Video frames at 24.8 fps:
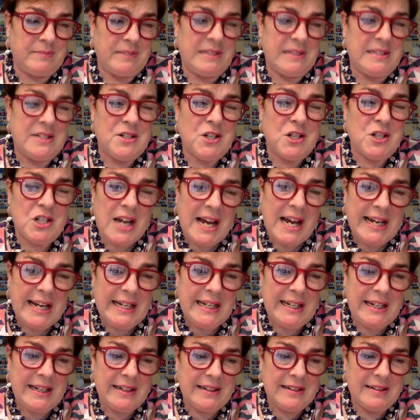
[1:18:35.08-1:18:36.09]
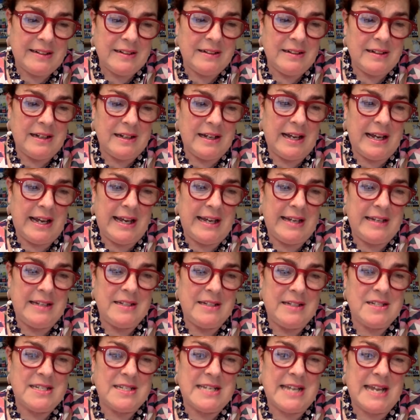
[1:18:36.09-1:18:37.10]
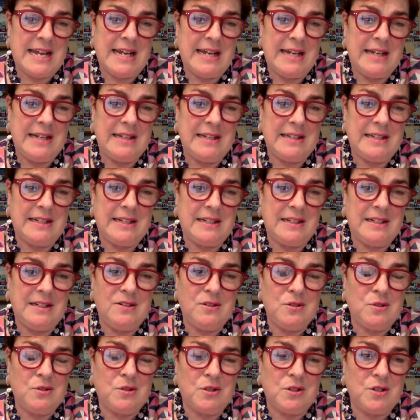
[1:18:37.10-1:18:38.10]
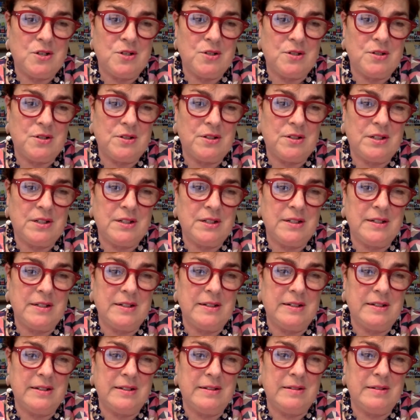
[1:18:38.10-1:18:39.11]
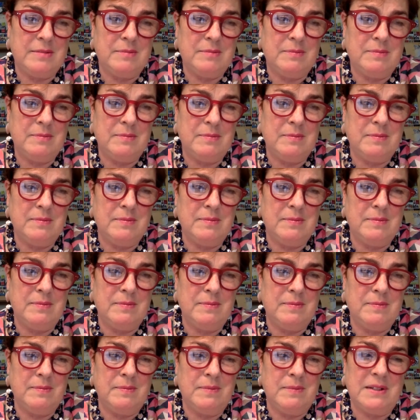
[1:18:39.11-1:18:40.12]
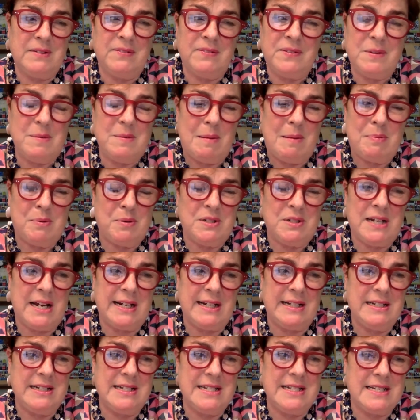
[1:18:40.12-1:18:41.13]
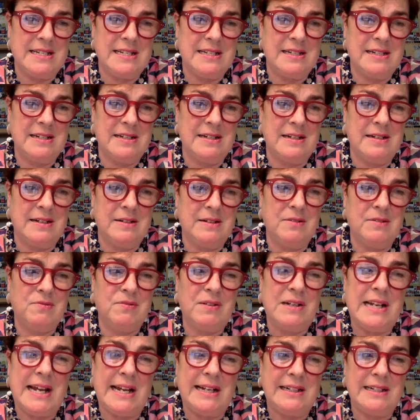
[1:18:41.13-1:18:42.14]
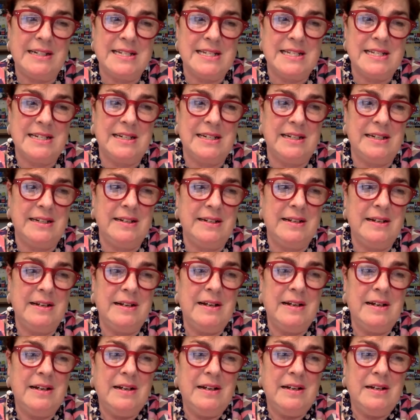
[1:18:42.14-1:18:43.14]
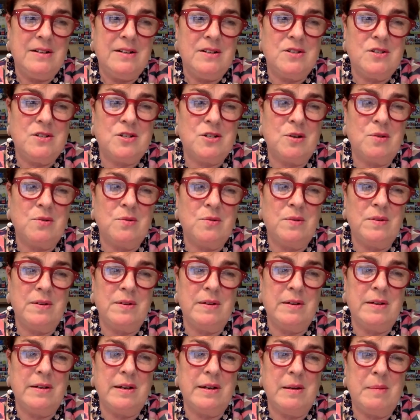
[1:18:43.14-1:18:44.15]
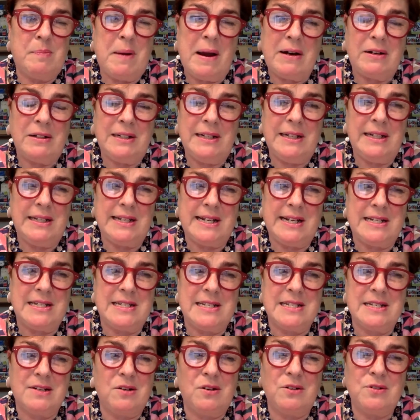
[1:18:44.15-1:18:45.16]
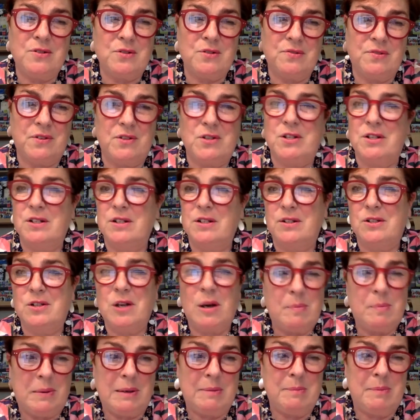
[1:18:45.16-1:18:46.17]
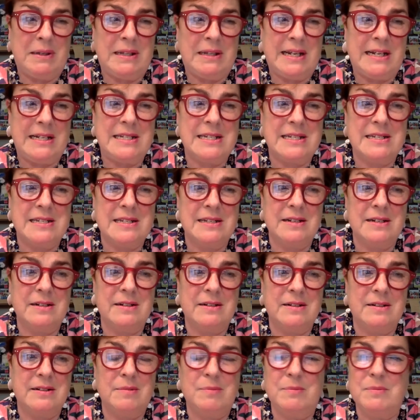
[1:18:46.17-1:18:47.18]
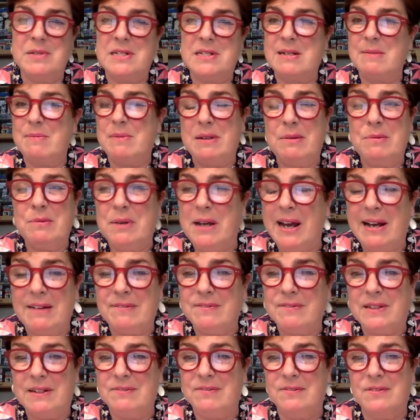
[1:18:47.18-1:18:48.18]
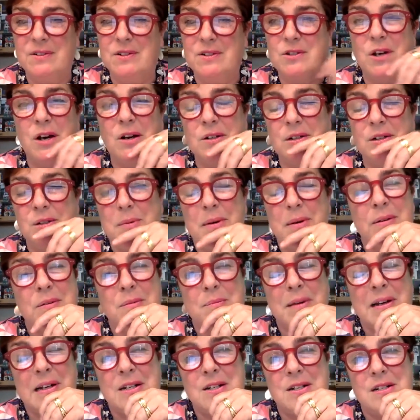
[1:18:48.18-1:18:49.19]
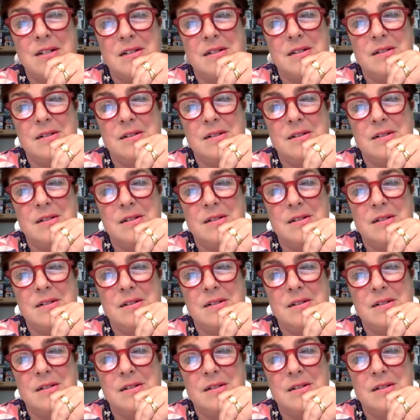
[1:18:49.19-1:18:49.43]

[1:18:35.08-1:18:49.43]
Shining and saying that he tortured the female protagonist relentlessly. So apparently that's a controversial topic, but that's something we haven't even talked about much.